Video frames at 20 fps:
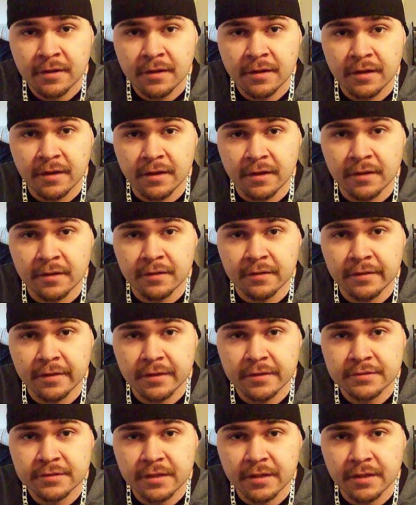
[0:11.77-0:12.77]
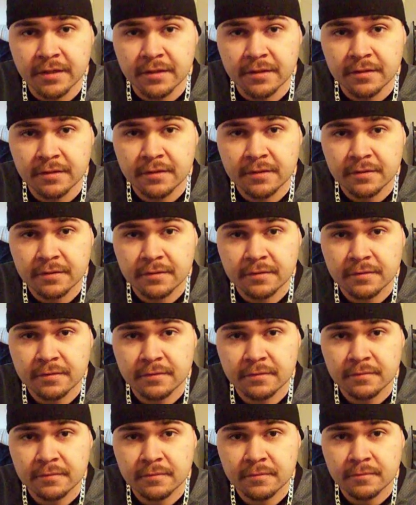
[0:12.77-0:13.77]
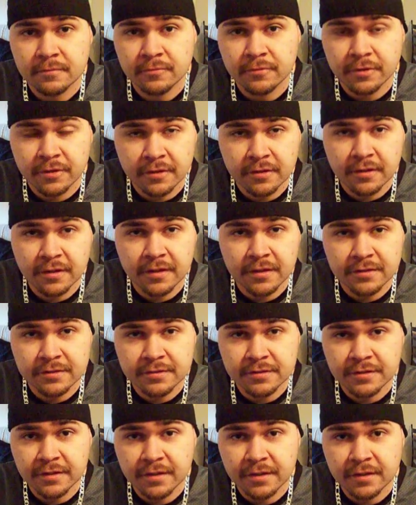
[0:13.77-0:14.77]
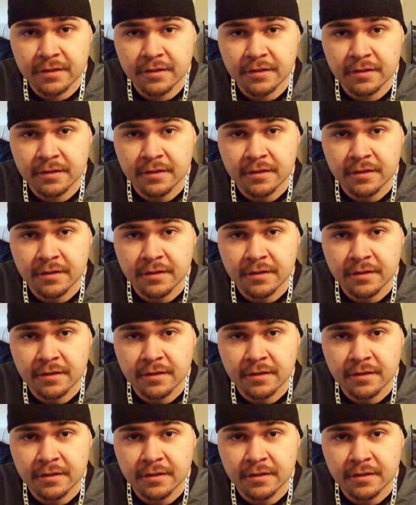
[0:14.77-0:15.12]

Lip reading: and as I went online today,